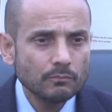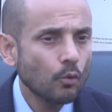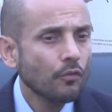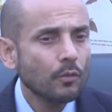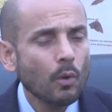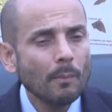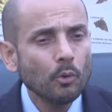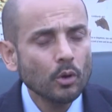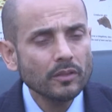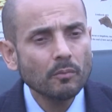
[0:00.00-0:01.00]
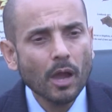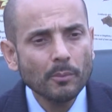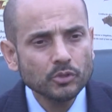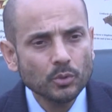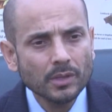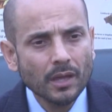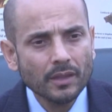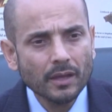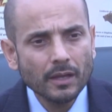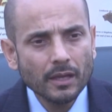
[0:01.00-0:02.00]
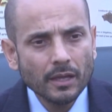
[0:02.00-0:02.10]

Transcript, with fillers: or from one book of the Bible to another.